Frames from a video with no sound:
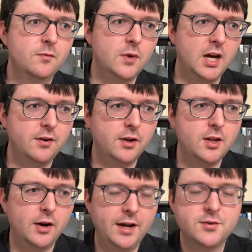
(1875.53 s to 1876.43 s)

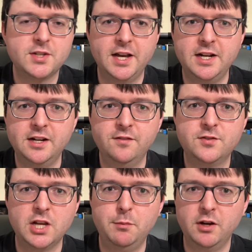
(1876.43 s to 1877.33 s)
outside of
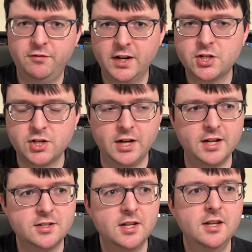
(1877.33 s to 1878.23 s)
some effect
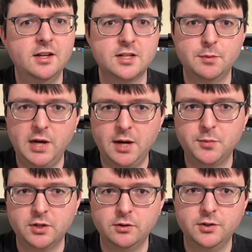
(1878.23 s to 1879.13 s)
shots and some
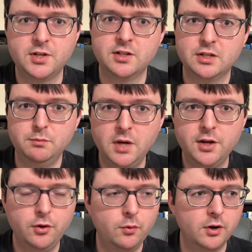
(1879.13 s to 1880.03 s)
opticals and some
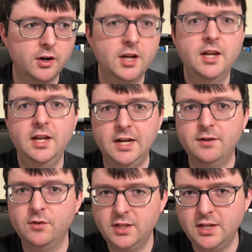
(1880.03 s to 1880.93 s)
model work,
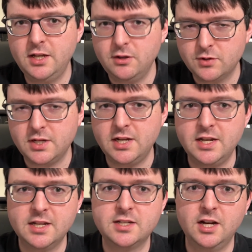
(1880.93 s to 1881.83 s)
everything you see
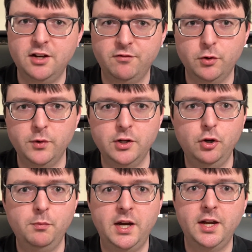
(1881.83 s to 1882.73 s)
is done for
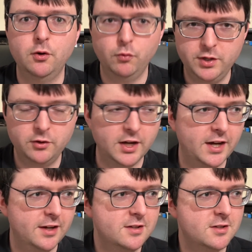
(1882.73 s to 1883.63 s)
real by real
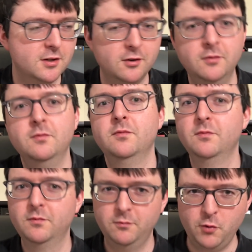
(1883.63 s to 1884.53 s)
guys. So
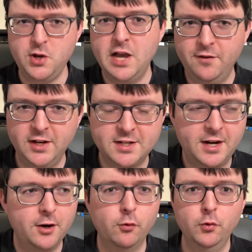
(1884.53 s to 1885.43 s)
when you have an
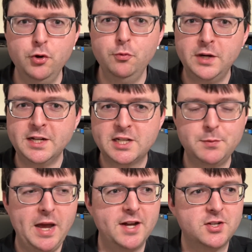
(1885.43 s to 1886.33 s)
entire room get
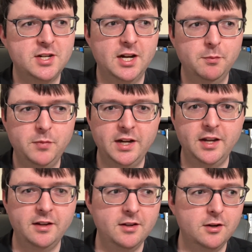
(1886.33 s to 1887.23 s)
smashed up by,